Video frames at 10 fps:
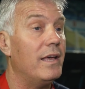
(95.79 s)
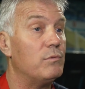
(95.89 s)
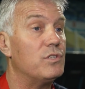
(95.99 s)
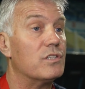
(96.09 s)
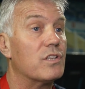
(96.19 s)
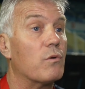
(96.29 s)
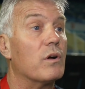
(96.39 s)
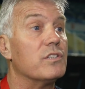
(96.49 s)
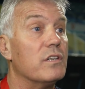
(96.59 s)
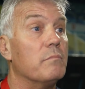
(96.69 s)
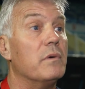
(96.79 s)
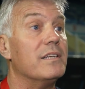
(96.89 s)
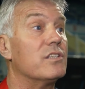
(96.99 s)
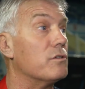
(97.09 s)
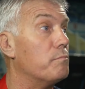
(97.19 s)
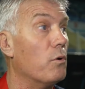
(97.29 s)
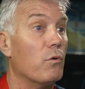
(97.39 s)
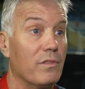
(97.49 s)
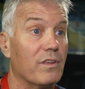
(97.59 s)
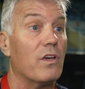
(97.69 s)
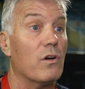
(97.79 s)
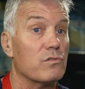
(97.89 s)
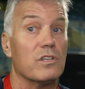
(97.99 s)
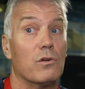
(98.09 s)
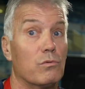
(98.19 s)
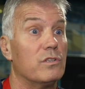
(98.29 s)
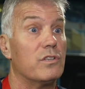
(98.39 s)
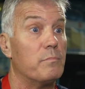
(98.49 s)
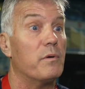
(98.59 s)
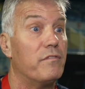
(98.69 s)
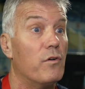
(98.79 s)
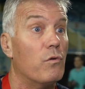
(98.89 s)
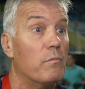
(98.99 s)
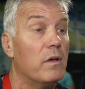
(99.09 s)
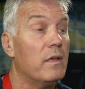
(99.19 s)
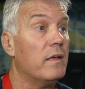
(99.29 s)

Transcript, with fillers: it was just a question of me supporting the girls in order to perform.